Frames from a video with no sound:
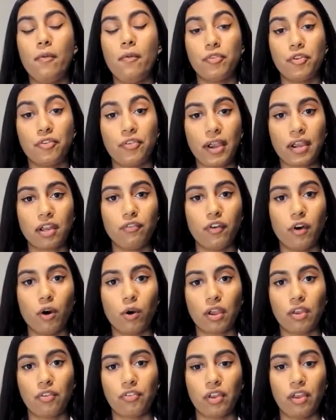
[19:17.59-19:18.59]
The second
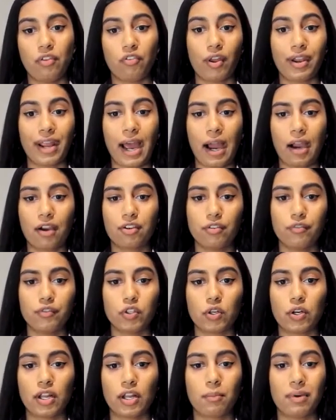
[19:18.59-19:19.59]
focus is on active
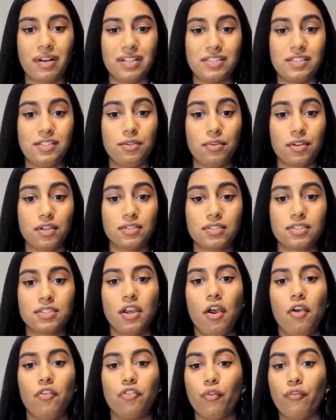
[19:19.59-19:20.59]
learning by students,
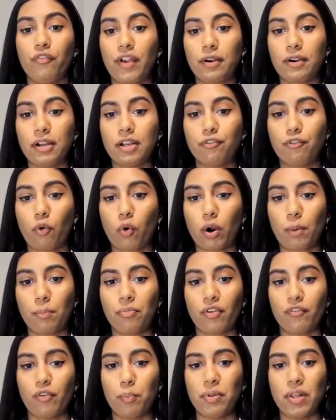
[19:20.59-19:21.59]
so varied forms
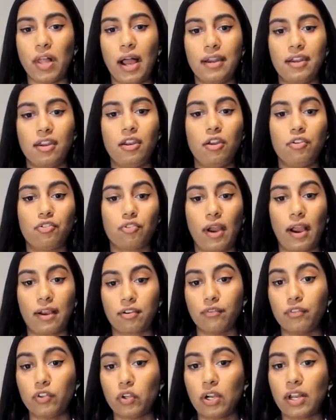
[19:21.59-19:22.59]
of applied and
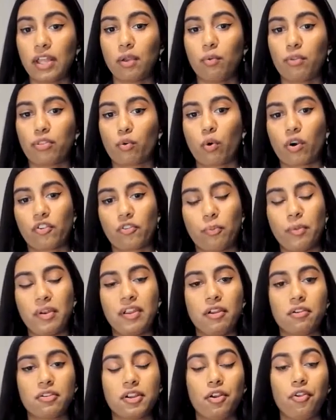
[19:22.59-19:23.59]
interactive learning with course
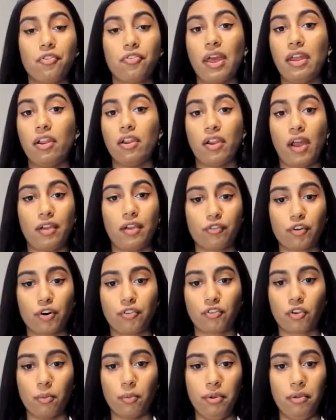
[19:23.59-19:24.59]
materials and a
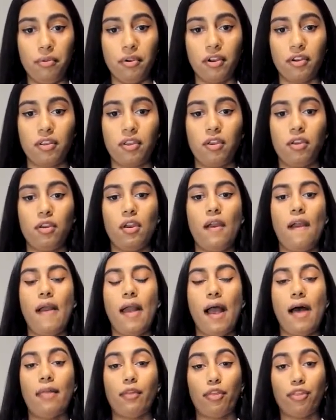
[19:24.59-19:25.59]
diverse community.
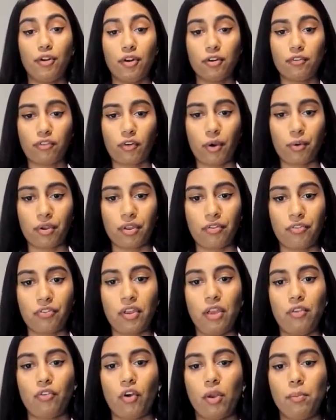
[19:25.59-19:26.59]
And the third focus
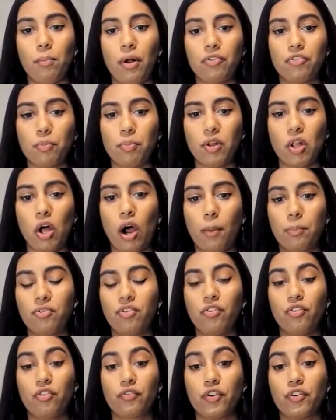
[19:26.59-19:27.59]
is on multiple
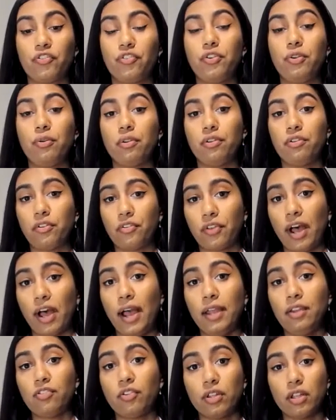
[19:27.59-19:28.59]
options for student
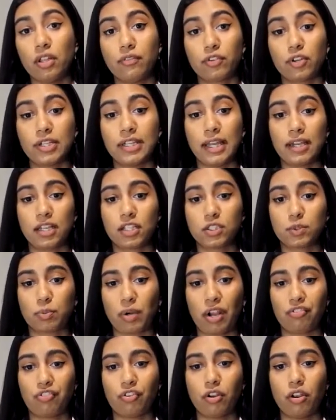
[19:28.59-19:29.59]
design, delivery, and
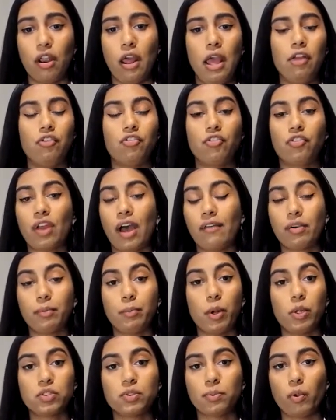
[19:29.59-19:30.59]
expression, just having
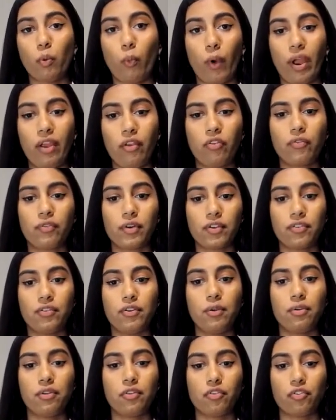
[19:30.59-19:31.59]
multiple ways for
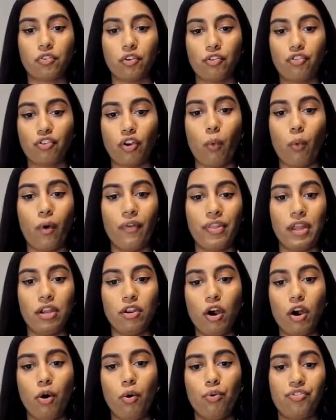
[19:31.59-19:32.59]
students to show what they
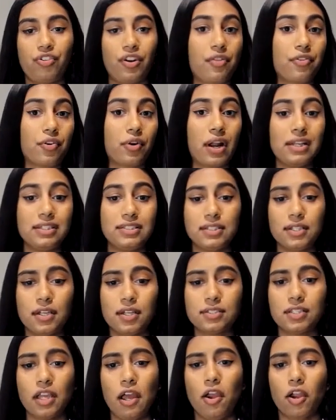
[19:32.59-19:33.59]
know, share their
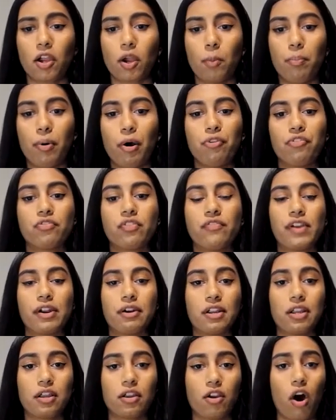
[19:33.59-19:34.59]
ideas, compose for
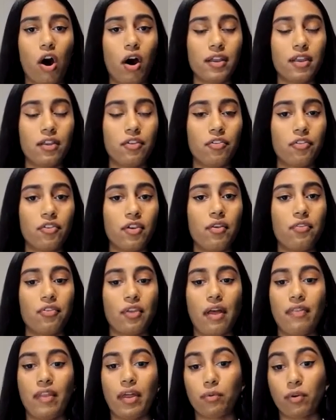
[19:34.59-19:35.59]
varying audiences,
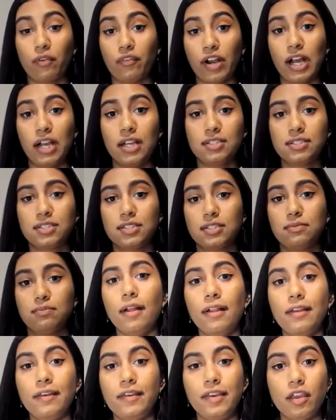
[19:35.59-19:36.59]
and then revise.
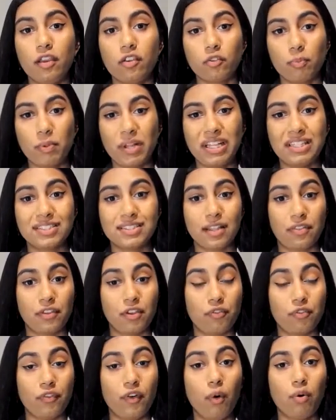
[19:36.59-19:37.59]
He explains that
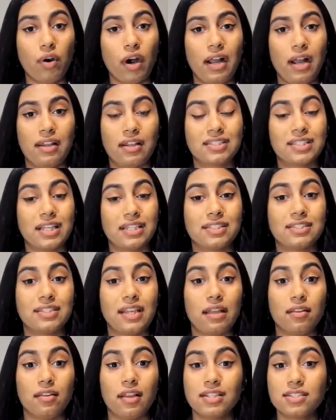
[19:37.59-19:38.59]
these foci
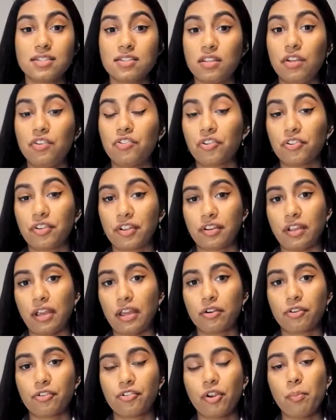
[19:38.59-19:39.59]
necessitate less teacher
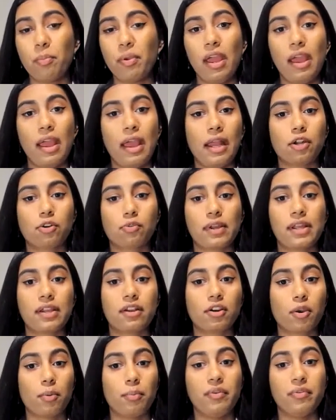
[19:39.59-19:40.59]
dictatorship and
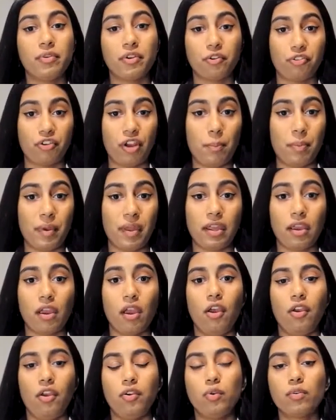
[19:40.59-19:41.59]
greater communal shaping.
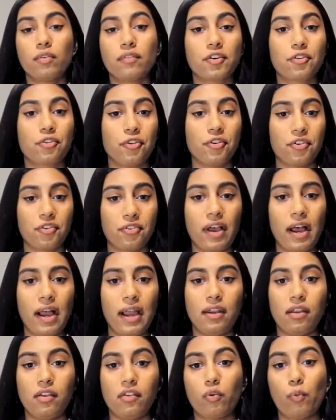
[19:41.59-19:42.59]
Universal
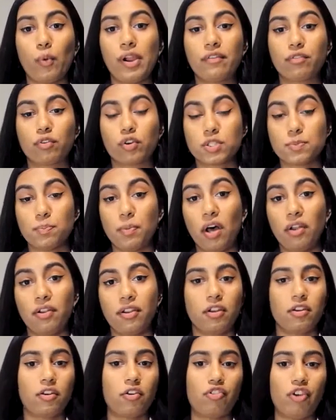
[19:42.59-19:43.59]
design is a way of
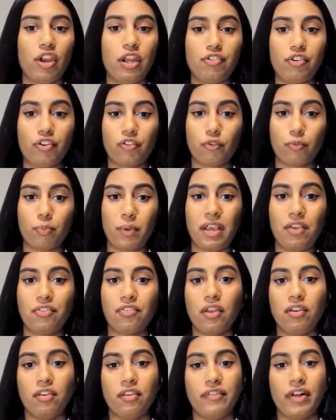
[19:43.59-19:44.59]
responding to changing space
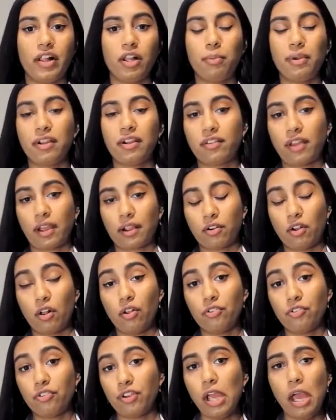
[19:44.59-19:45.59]
and developing
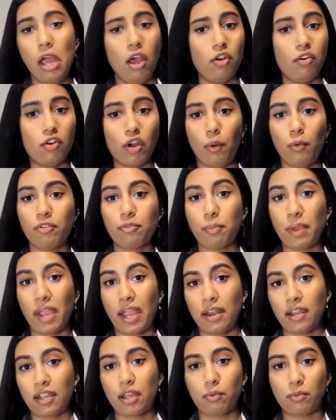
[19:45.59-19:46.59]
technology, not with
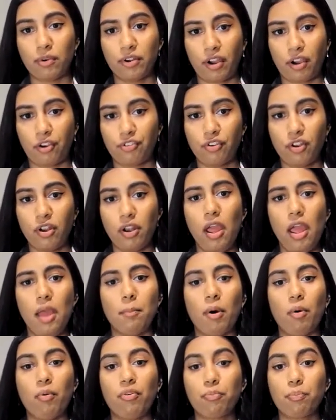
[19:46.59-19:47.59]
panic and reduction,
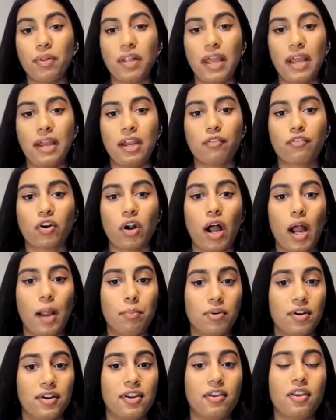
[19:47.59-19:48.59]
but with planning for
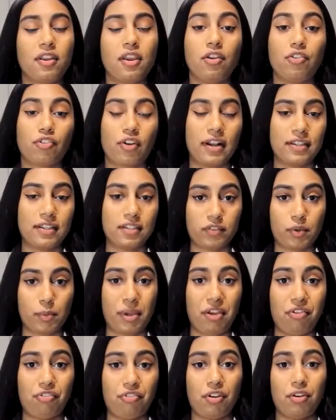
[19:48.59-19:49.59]
hybridity and
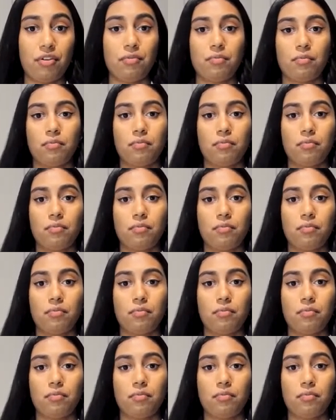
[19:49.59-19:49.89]
transformation.